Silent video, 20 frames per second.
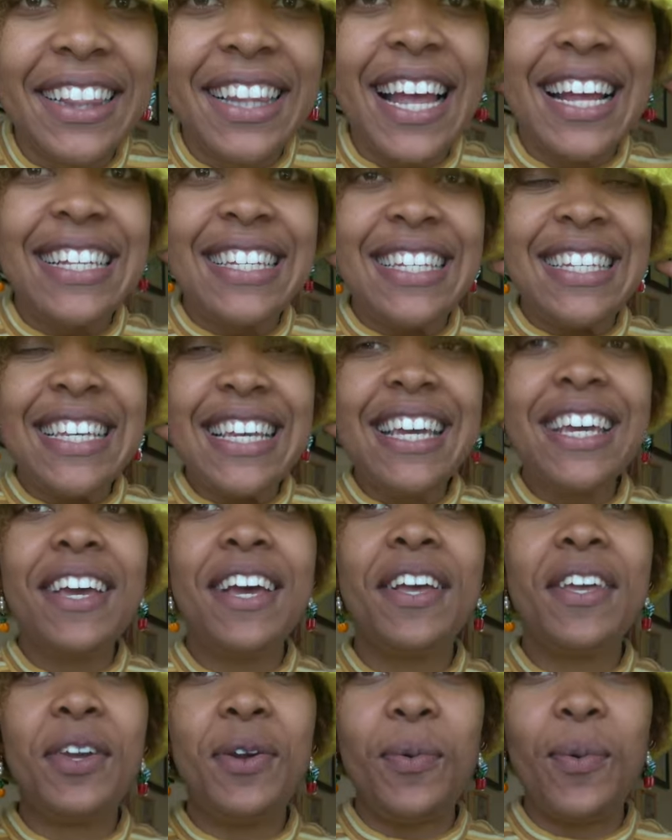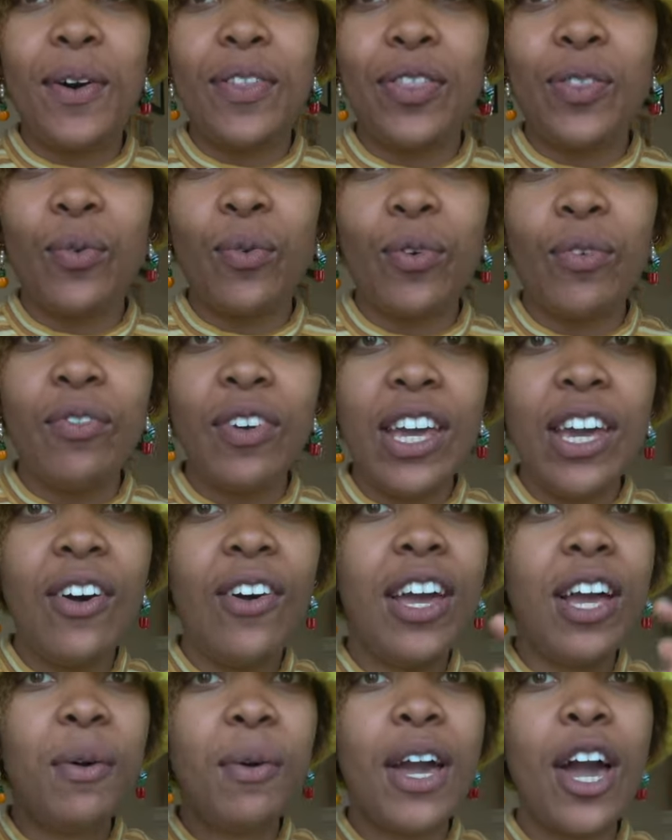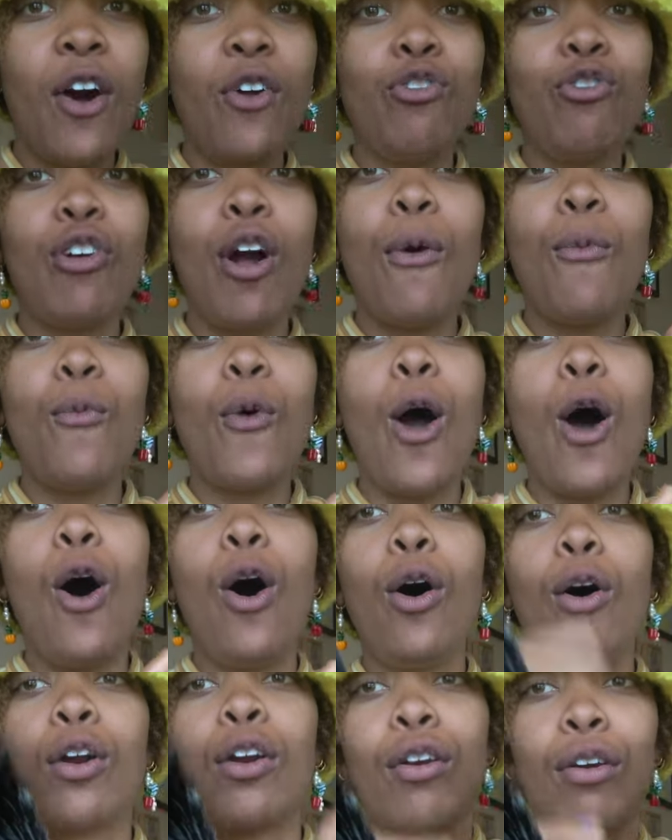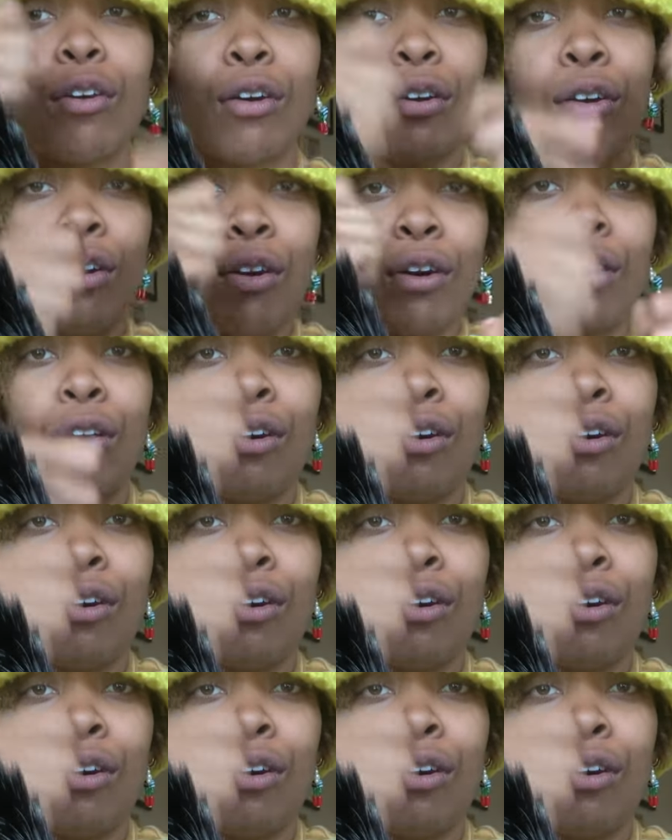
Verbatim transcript: Let's see. You want the reveal? Here we go. Drum roll.